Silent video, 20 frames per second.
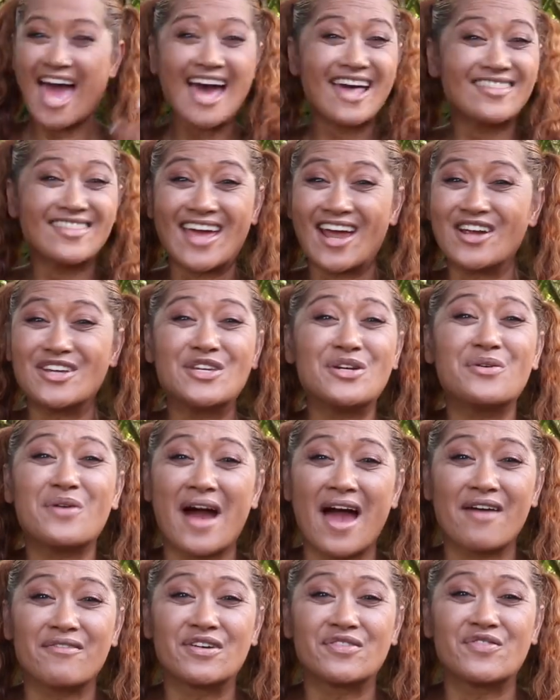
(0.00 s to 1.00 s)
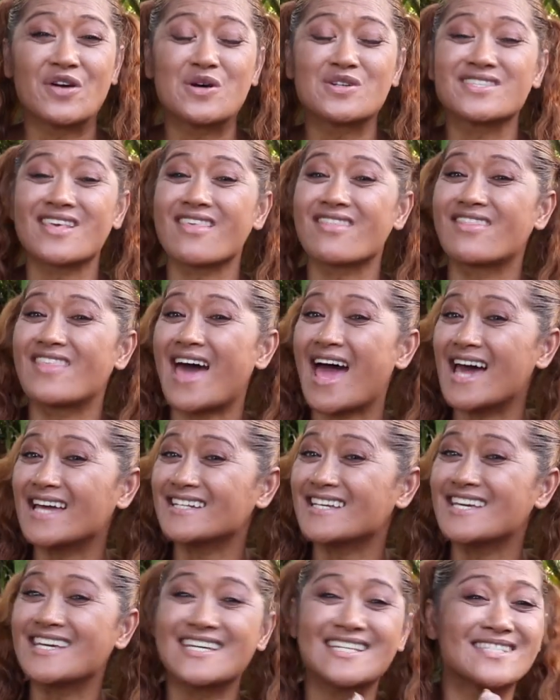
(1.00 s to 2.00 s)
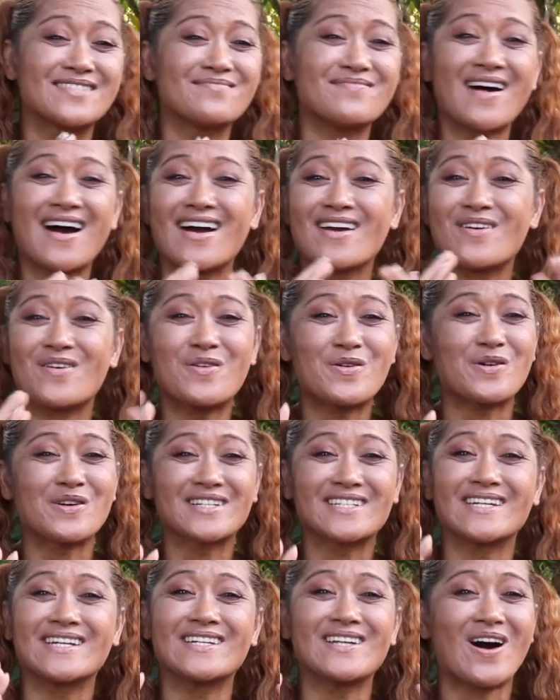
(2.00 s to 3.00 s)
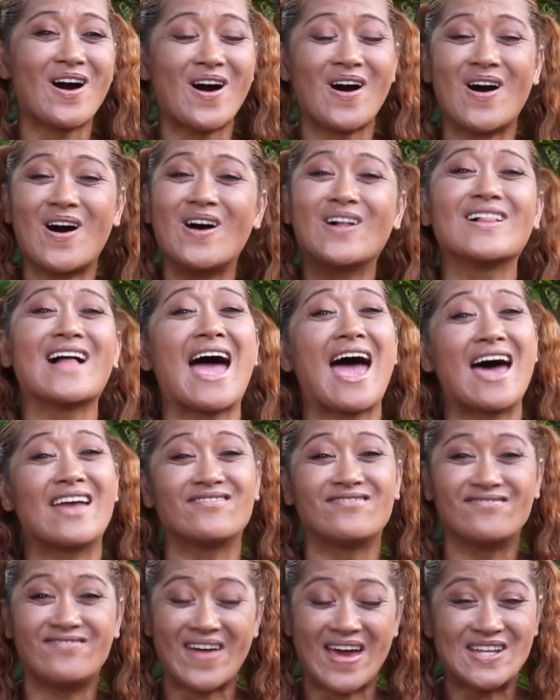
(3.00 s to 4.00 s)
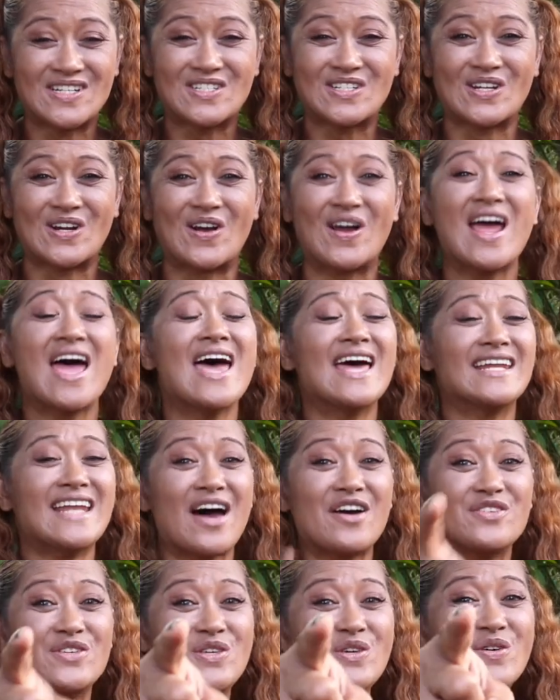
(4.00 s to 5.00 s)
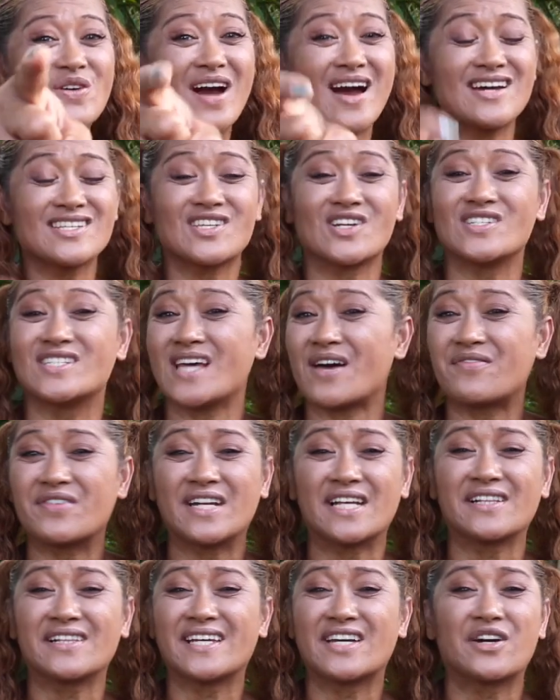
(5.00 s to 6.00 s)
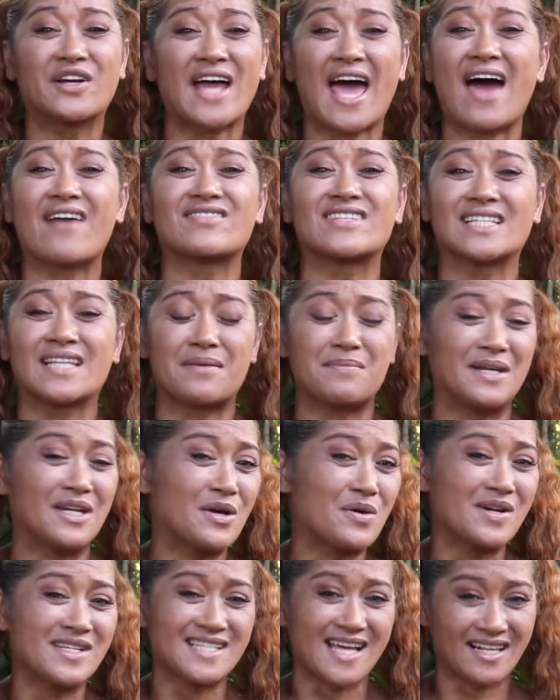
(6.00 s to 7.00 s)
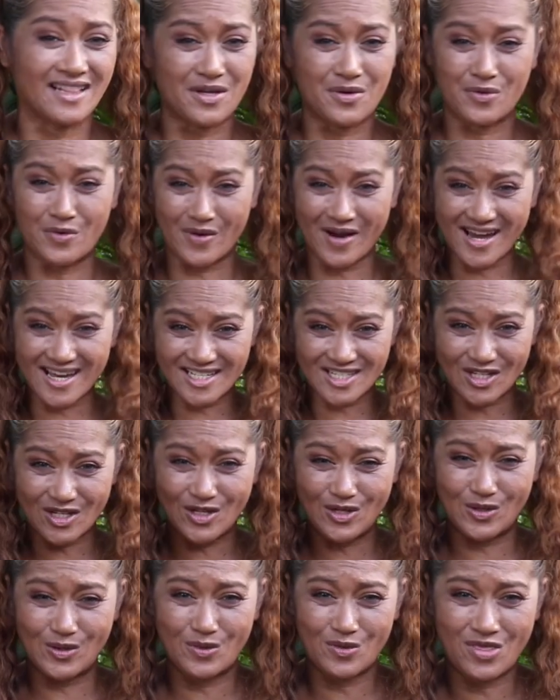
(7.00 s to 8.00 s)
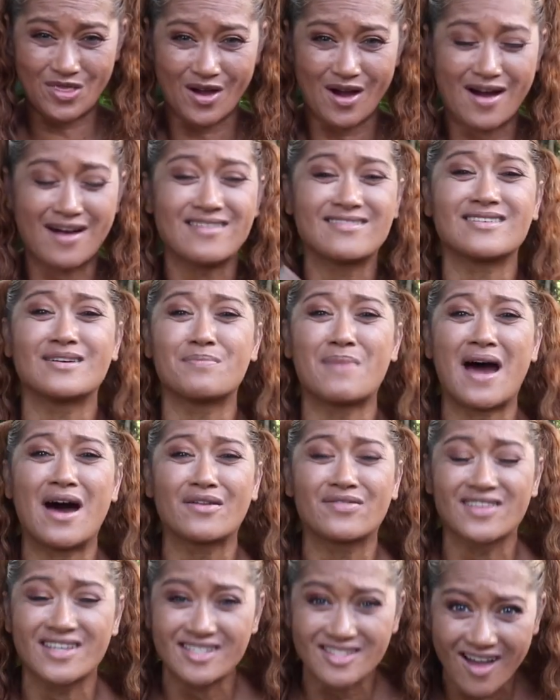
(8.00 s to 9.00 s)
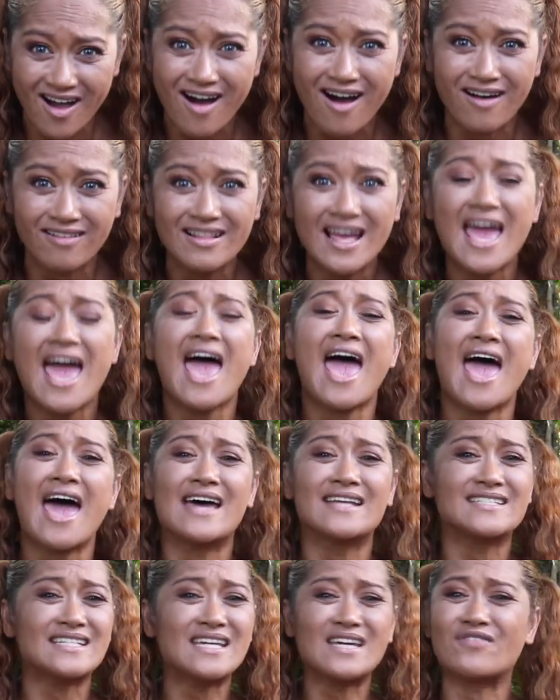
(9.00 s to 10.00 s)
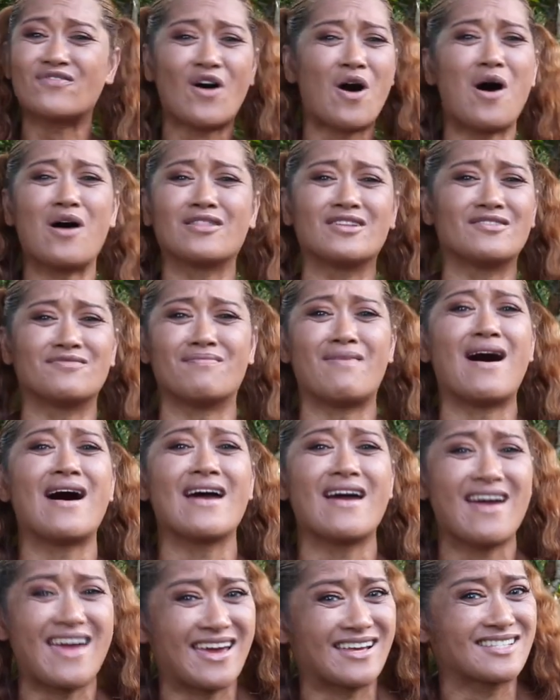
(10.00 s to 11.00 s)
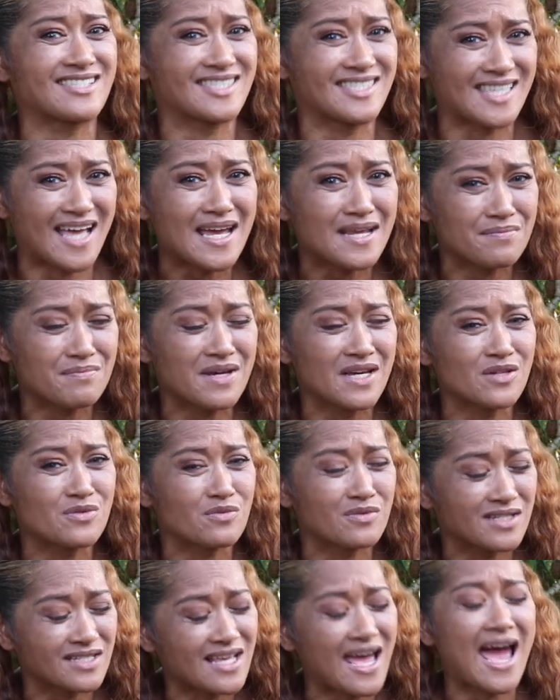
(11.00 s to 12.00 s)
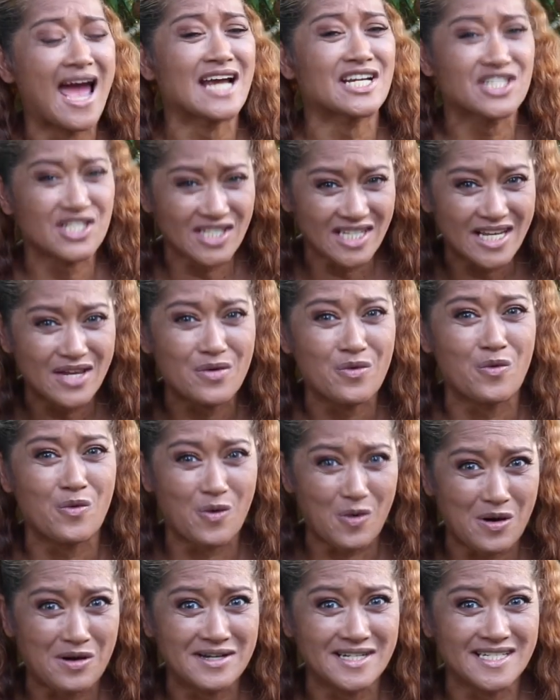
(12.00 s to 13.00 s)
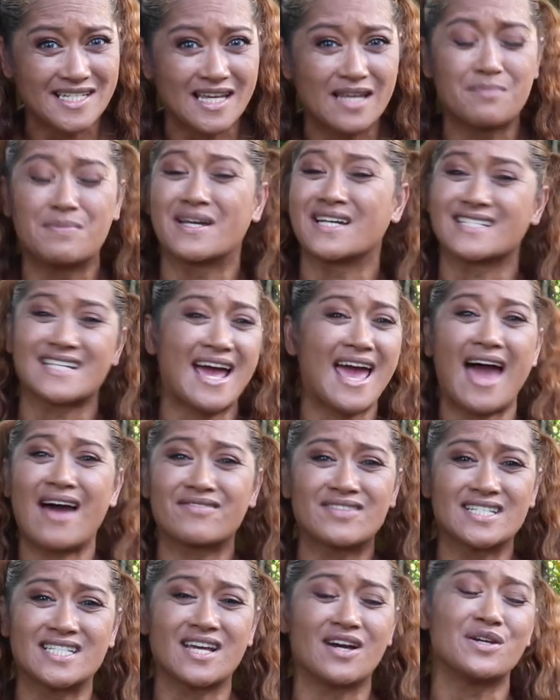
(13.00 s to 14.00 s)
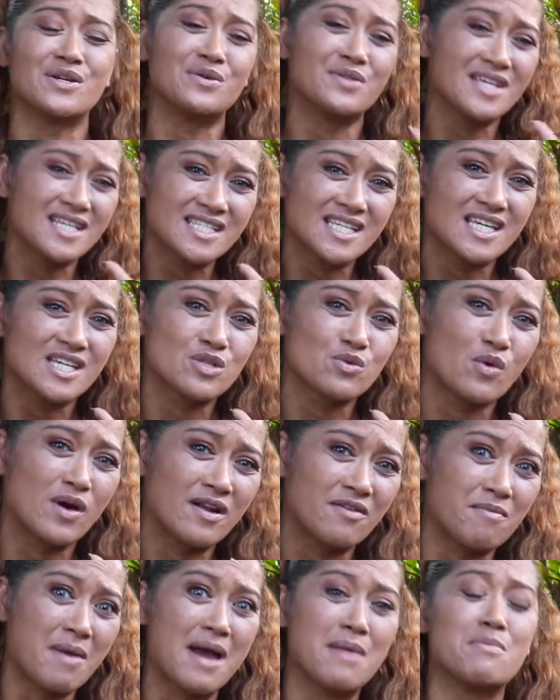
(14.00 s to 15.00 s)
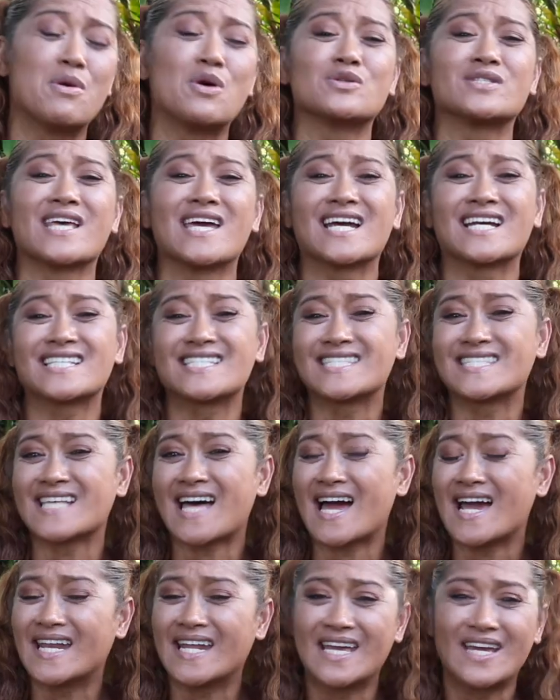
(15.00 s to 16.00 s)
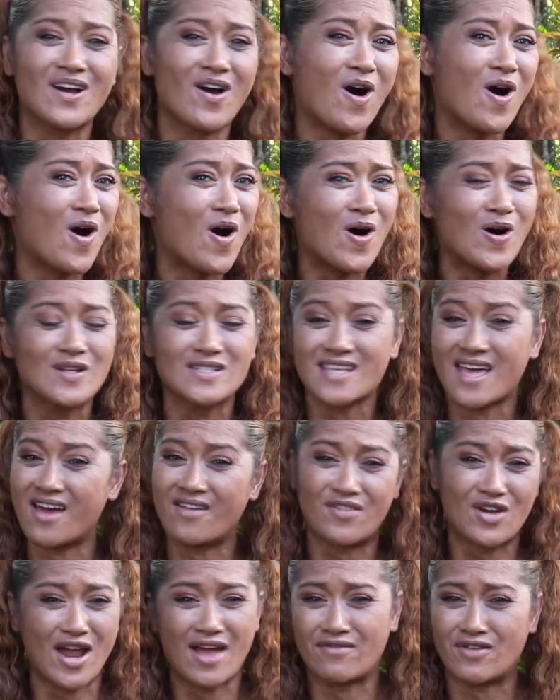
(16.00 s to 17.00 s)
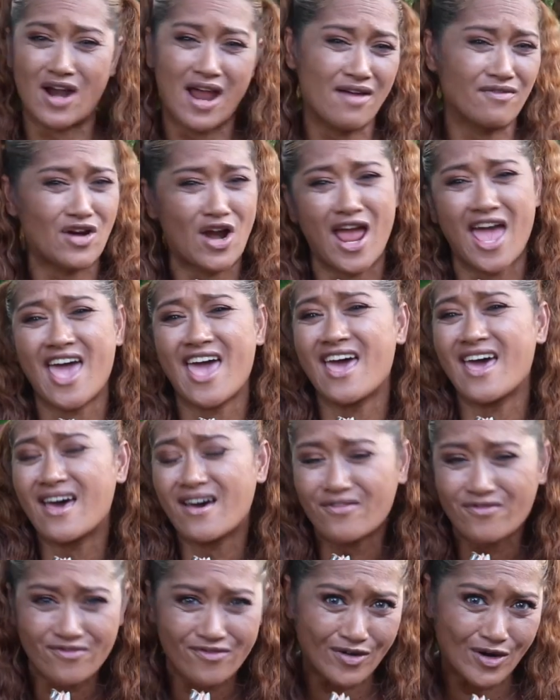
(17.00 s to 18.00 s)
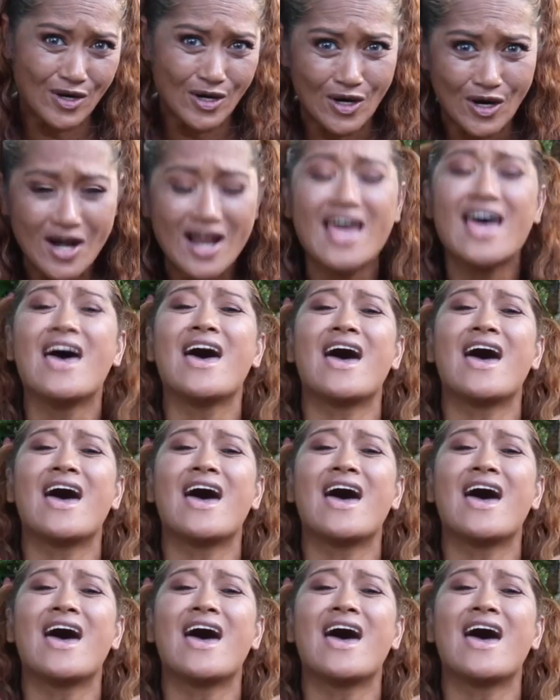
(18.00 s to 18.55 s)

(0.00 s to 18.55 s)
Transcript: And there you have it folks, that is my orchid haul adventure. Now you guys are definitely gonna have to let me know exactly what you thought about this haul and if all of my excitement was actually warranted because I have to tell you this is one of my most exciting hauls ever ever ever ever.